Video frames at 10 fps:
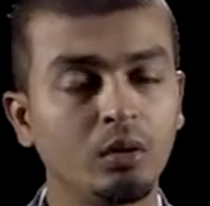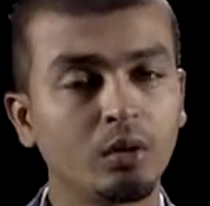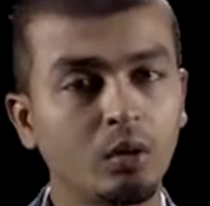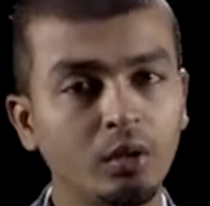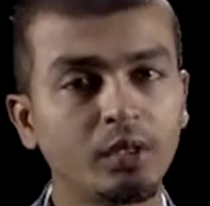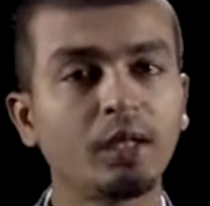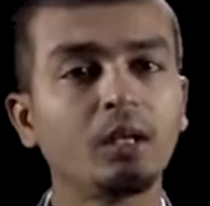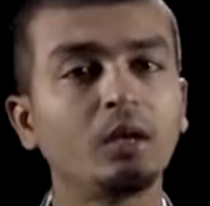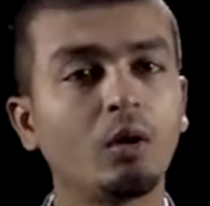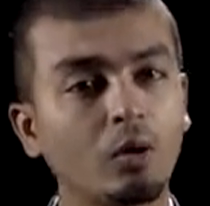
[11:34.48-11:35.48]

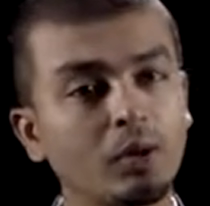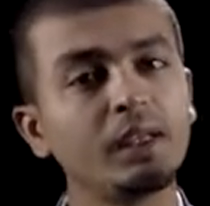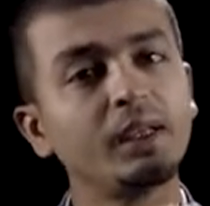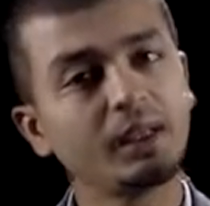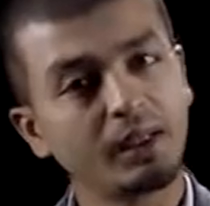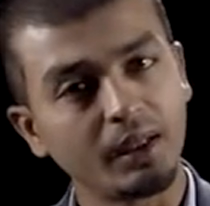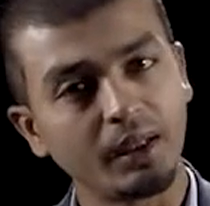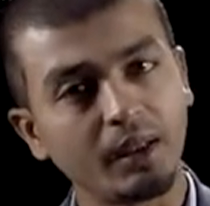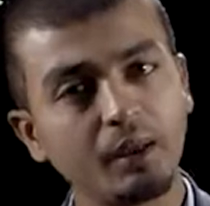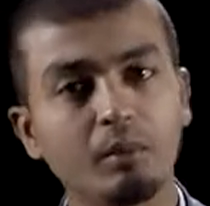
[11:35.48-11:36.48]
contained only in
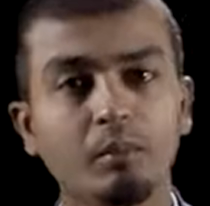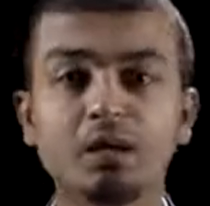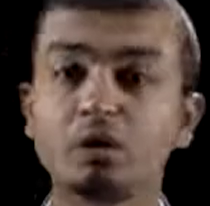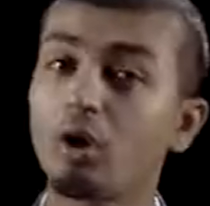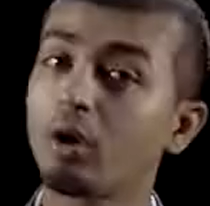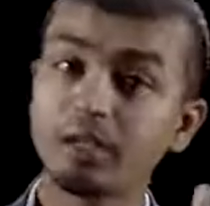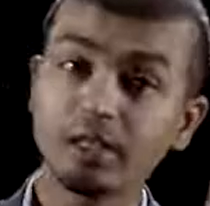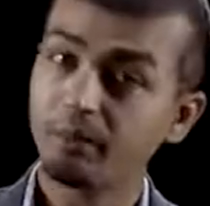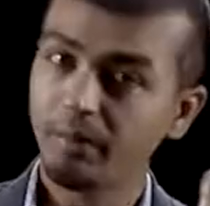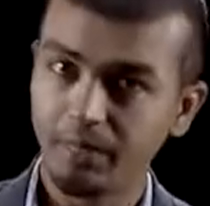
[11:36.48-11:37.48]
A but not
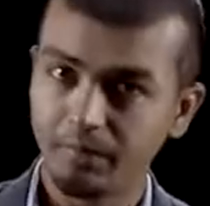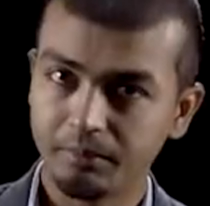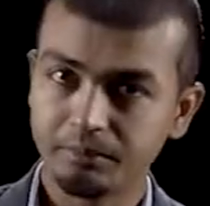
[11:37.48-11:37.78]
in B